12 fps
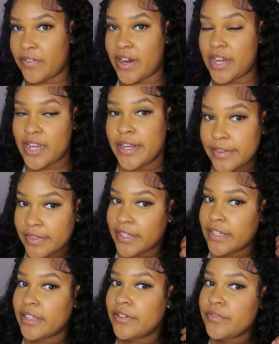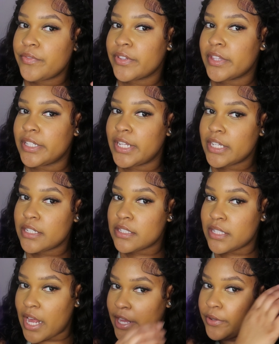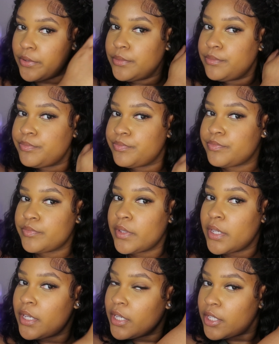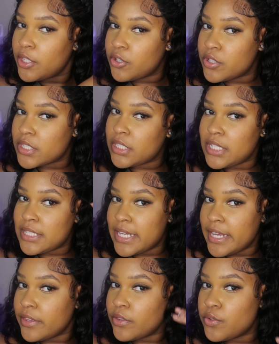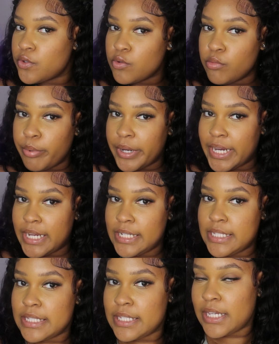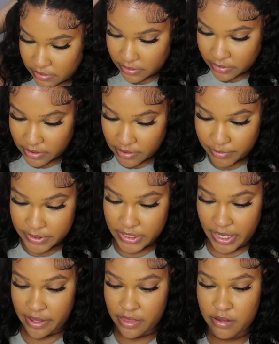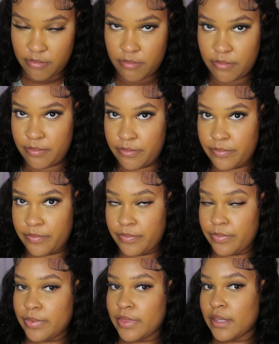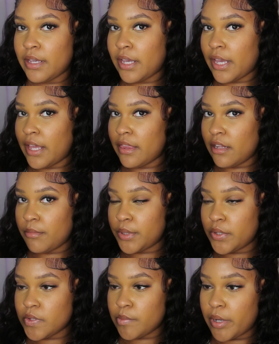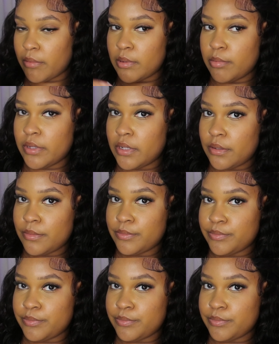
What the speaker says: right, and then for the next style, you're just gonna take the two braids, I'm gonna tie them, and then I'm gonna use a bobby pin.